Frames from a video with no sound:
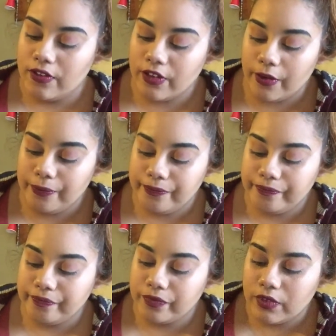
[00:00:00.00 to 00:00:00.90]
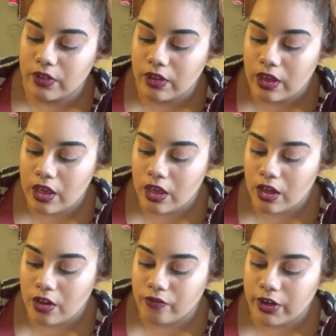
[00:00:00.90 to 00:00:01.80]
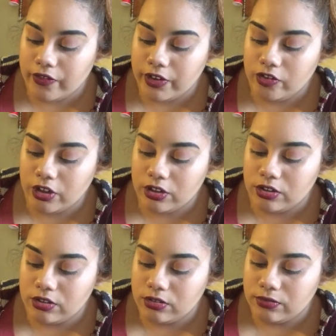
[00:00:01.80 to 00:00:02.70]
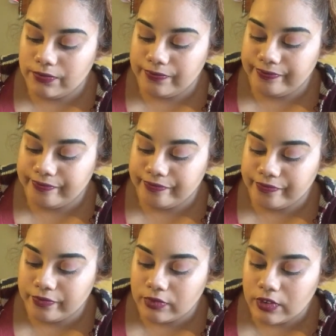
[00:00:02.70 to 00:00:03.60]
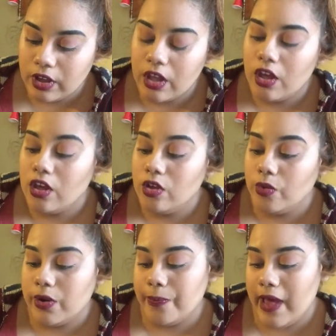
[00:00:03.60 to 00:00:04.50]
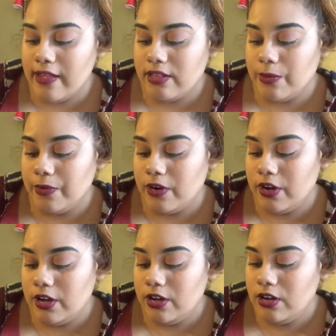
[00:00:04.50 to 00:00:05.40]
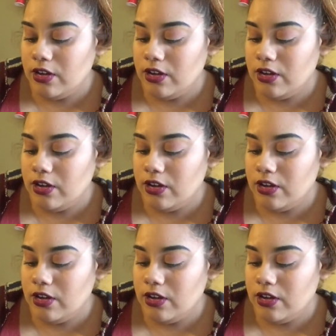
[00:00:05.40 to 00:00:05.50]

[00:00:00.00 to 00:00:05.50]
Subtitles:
So very gentle. You want to pass them on,